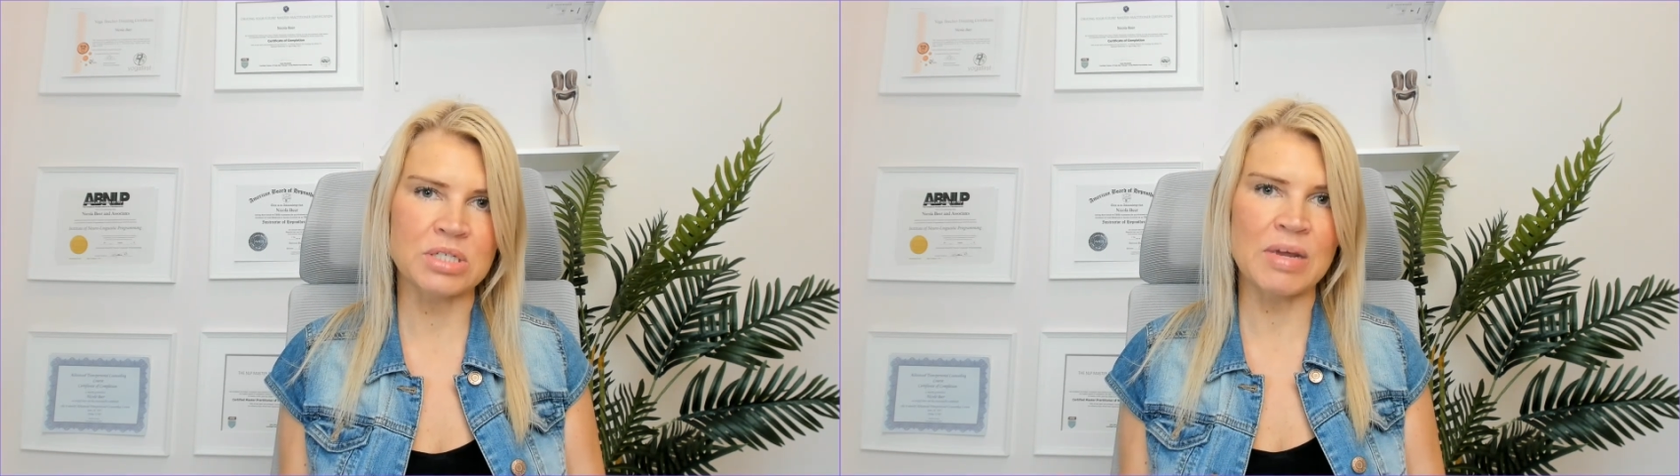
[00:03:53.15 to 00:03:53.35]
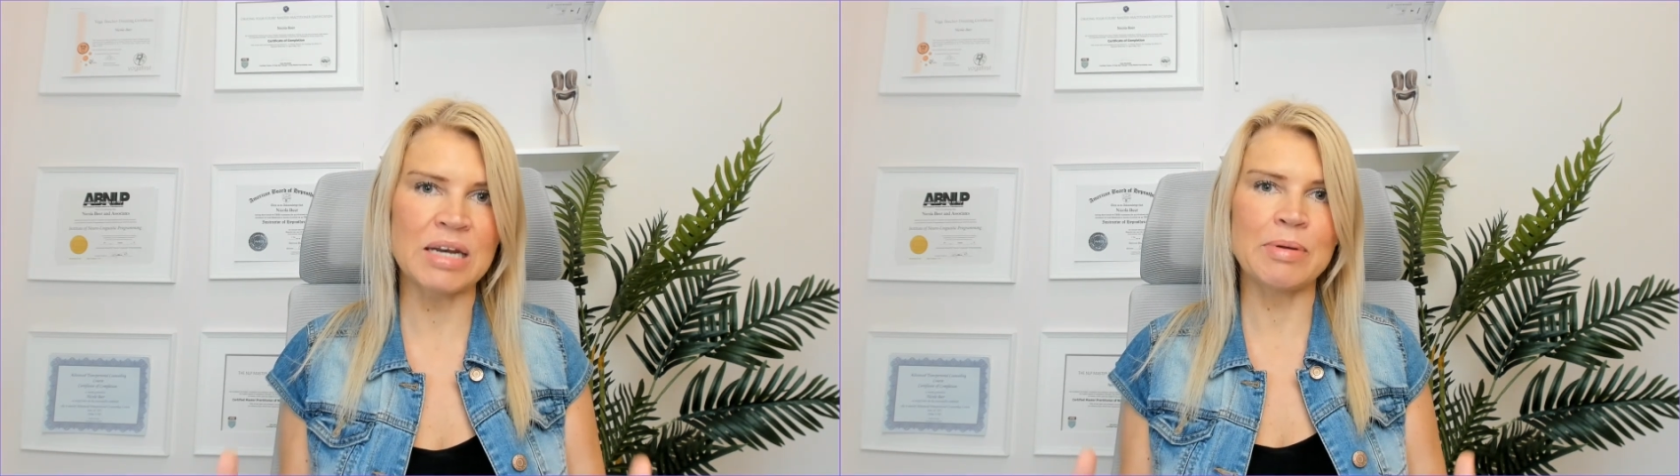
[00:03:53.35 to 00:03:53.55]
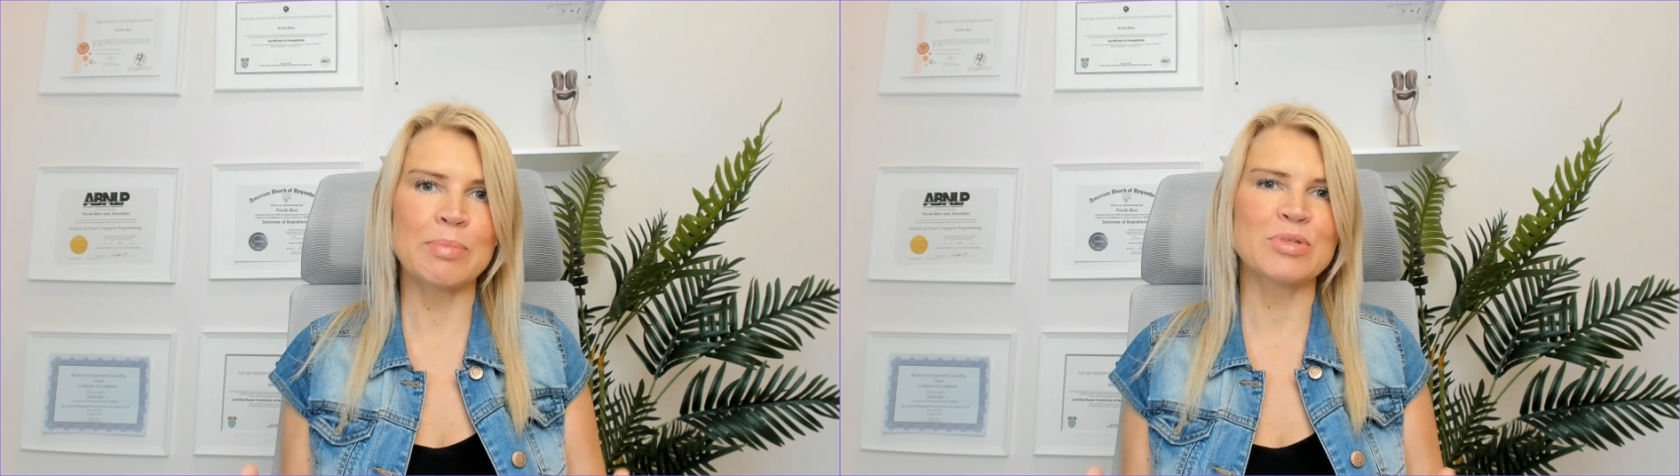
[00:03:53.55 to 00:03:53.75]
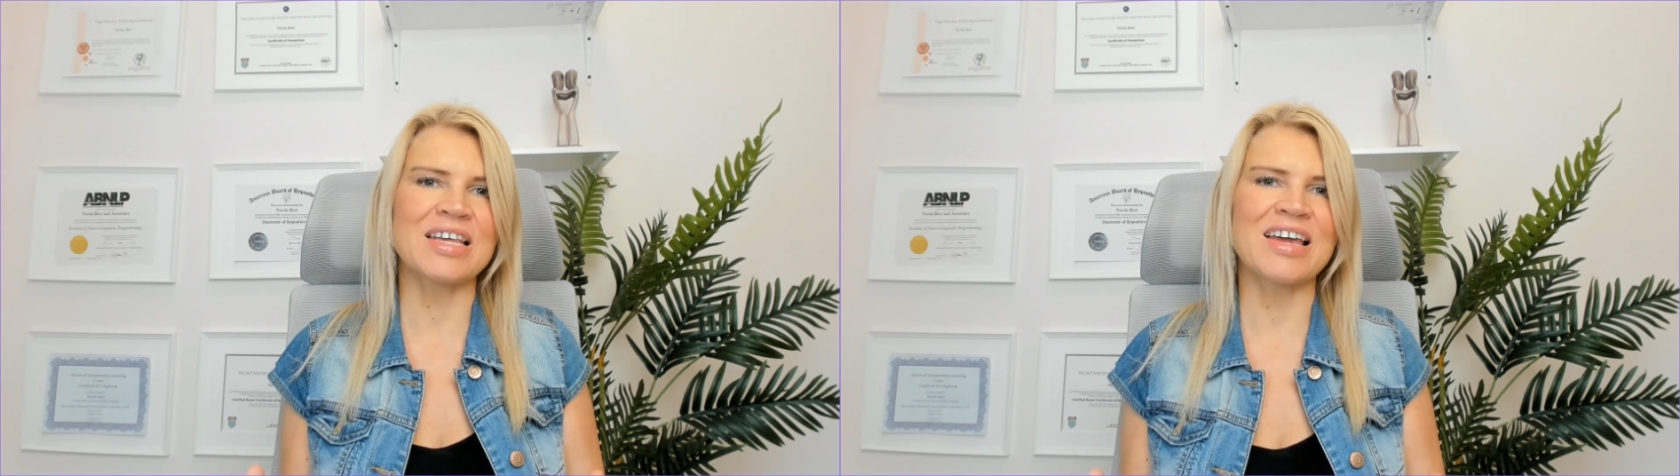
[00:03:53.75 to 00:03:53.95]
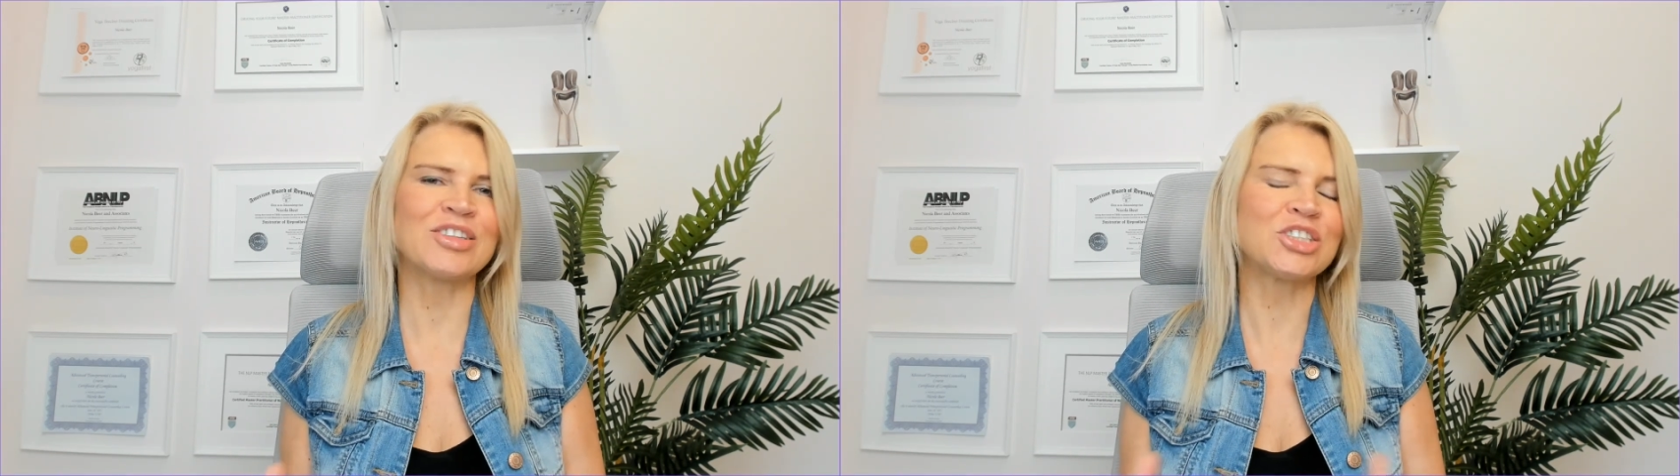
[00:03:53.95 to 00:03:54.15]
Many people say,
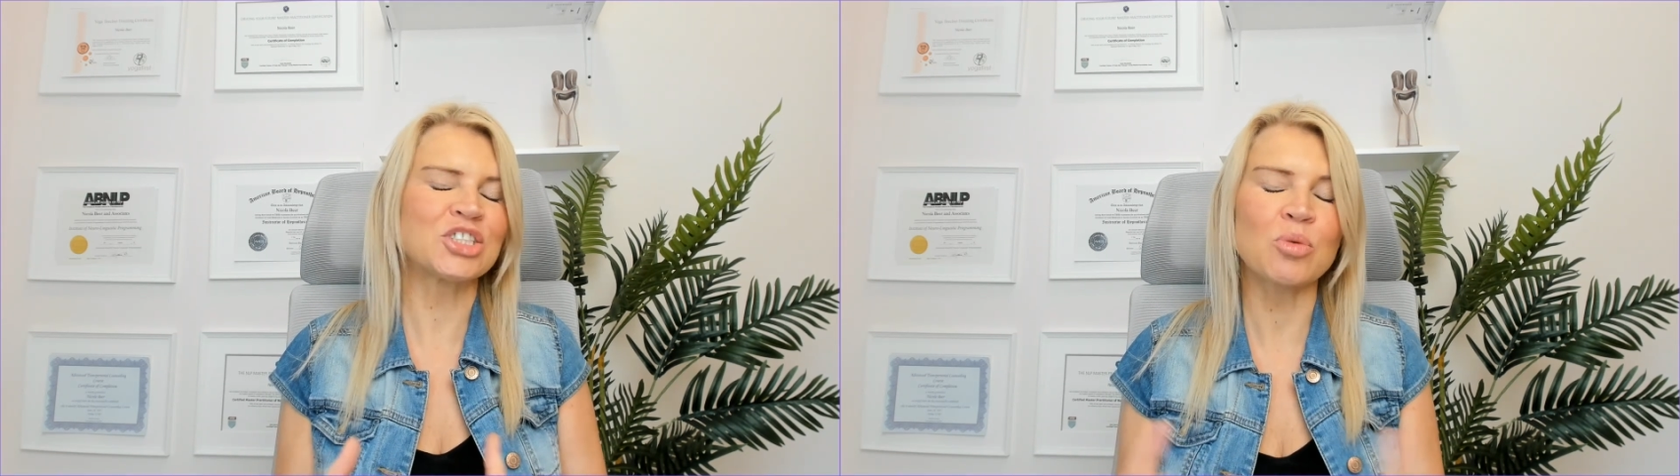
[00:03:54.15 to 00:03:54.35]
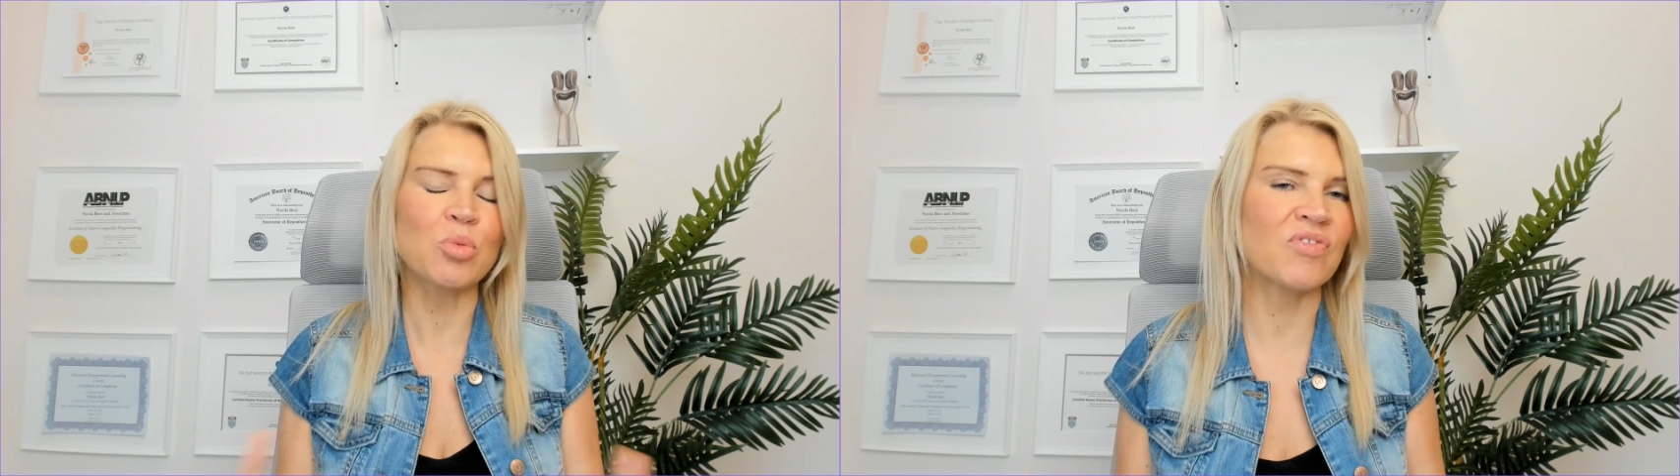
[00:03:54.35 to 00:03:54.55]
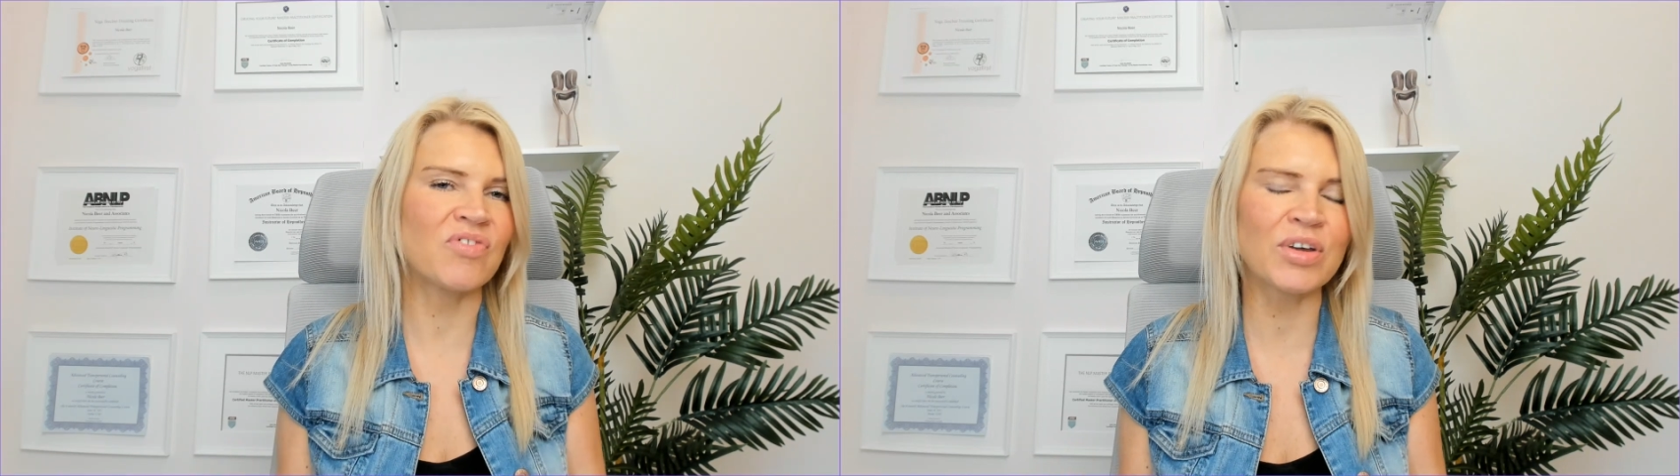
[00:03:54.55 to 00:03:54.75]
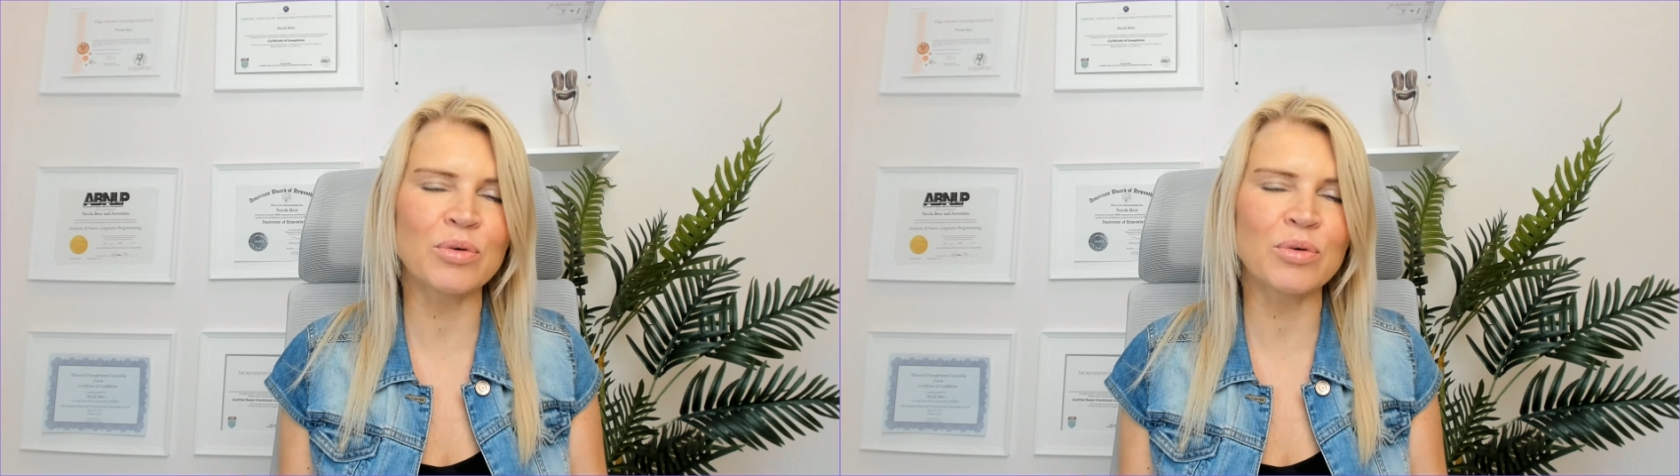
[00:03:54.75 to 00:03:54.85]
I just don't want to feel,